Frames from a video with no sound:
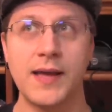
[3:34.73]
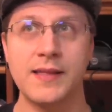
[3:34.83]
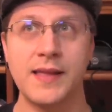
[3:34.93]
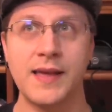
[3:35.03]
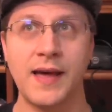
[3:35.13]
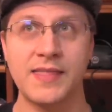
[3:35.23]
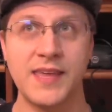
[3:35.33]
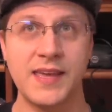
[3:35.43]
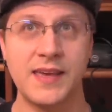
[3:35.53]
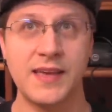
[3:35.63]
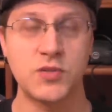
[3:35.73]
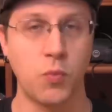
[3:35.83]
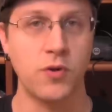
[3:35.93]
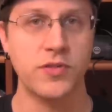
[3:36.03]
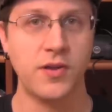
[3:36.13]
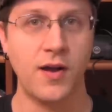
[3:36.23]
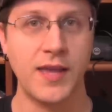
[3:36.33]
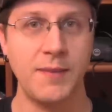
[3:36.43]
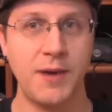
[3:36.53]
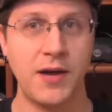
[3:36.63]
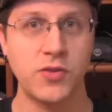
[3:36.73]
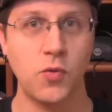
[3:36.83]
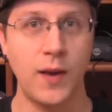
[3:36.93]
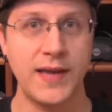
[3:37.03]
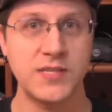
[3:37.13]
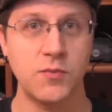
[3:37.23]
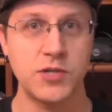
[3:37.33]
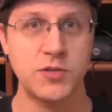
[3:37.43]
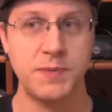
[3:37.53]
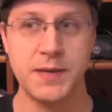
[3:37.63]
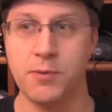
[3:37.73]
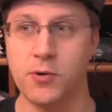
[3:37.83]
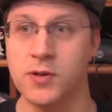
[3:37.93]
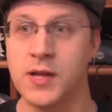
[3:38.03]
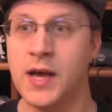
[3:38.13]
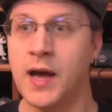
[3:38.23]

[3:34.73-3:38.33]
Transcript: I think it's worth talking about the ways in which people